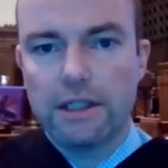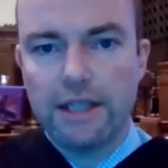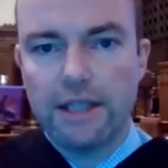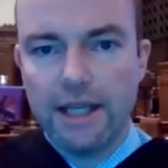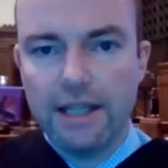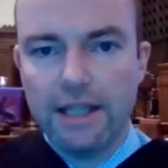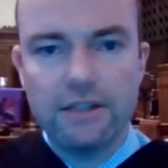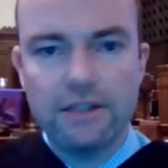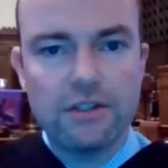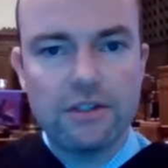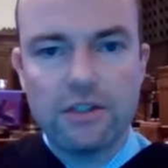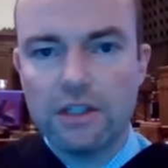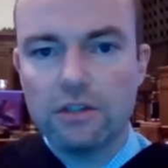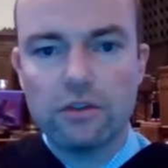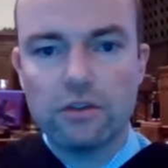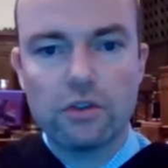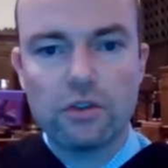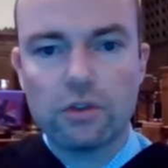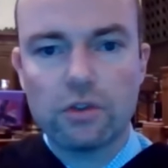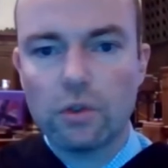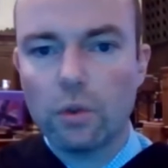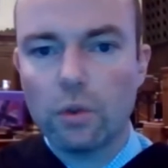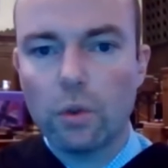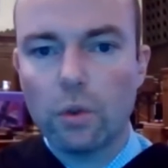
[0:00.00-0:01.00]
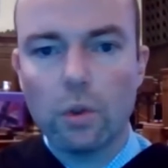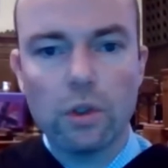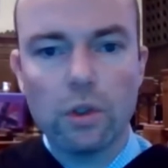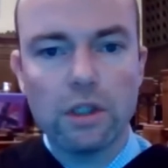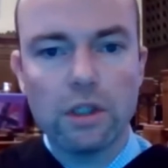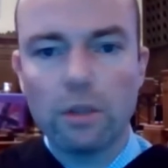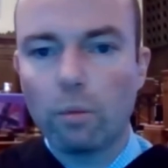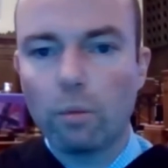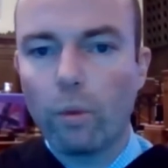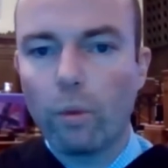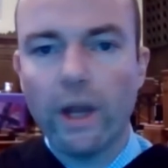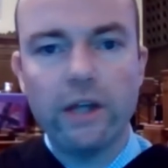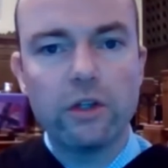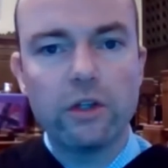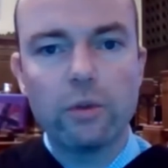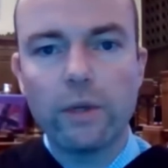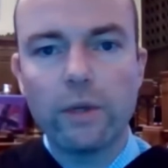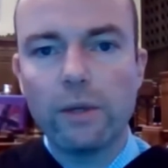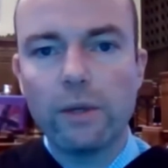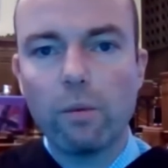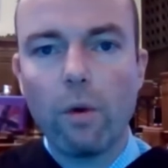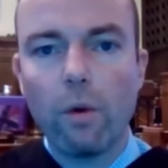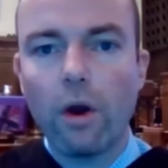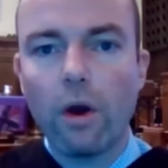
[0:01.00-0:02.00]
Kids in school, and when do
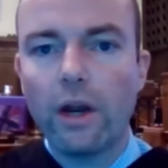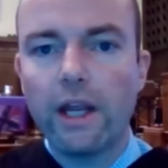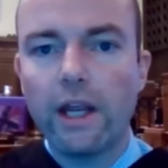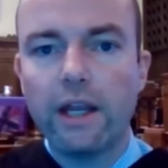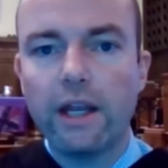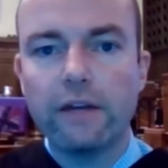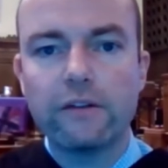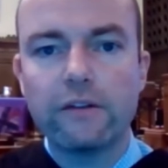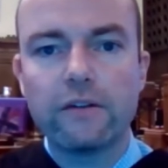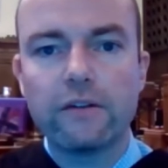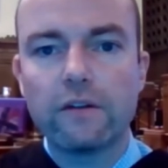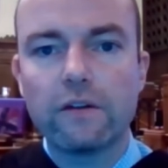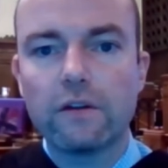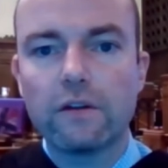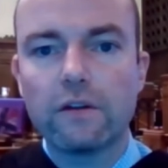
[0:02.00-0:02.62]
we want it?